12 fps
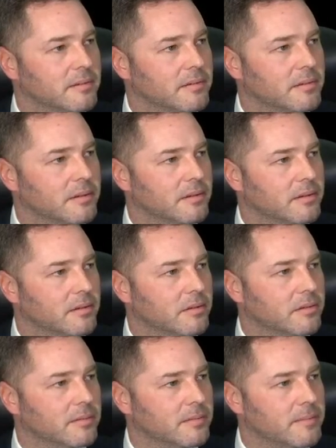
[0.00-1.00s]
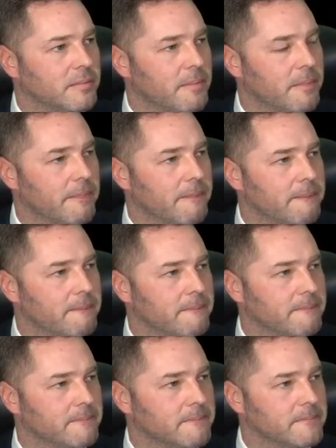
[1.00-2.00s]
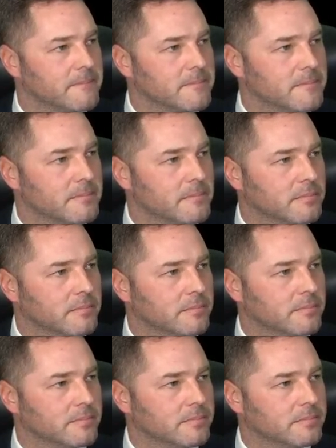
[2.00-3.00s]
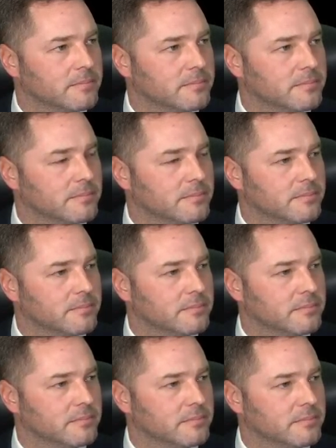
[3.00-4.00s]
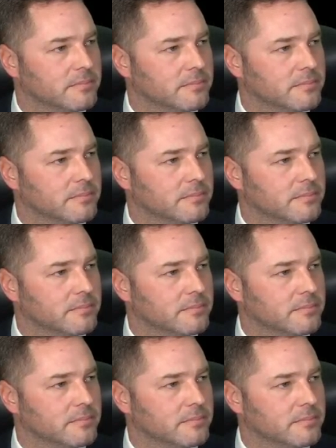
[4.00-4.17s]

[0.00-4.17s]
This person isn't speaking.